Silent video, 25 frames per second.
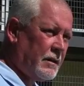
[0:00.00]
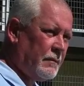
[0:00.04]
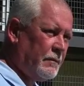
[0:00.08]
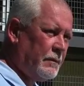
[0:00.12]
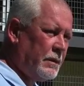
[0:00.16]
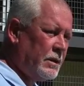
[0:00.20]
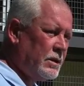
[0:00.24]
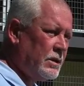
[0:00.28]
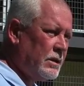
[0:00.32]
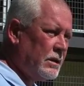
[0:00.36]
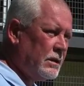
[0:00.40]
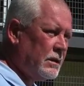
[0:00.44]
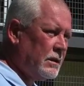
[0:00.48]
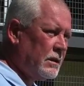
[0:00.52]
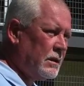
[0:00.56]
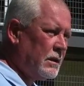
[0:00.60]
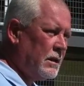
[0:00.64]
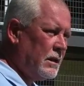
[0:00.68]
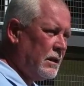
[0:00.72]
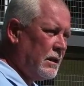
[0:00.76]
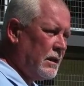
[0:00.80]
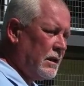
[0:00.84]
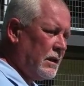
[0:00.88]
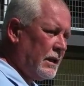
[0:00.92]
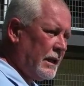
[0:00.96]
a pigeon
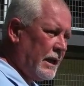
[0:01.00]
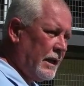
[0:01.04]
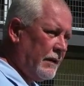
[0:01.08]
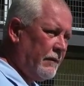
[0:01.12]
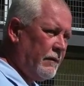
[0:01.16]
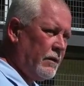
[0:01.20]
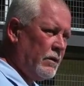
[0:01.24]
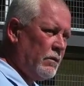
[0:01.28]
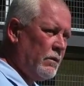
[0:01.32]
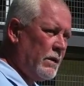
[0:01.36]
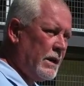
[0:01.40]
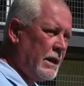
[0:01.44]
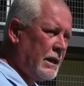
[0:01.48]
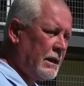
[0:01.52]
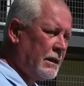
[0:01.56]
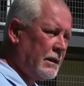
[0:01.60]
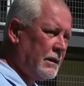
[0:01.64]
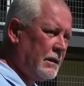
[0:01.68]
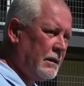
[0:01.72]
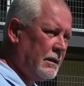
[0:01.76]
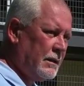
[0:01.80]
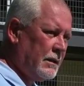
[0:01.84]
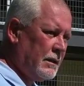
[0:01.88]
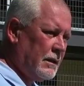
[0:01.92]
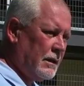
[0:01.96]
every week,
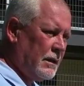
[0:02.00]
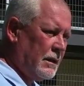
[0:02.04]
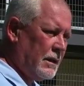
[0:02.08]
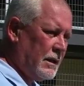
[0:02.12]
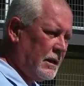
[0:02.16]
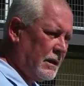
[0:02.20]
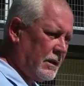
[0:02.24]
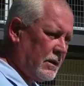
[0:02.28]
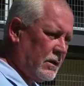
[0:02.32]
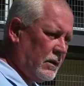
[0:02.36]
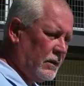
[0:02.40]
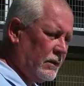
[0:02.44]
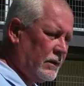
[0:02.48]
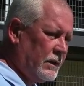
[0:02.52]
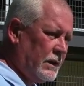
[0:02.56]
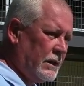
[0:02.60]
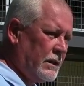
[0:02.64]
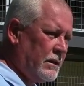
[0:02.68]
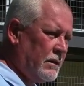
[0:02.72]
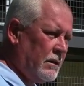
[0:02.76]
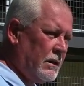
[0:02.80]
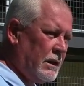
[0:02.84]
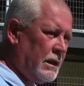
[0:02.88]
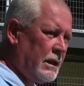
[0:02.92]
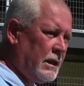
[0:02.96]

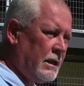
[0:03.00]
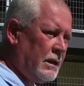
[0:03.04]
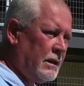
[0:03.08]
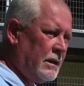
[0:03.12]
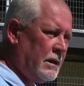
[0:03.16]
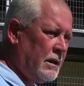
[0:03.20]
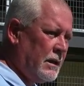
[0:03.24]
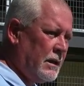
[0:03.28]
continually,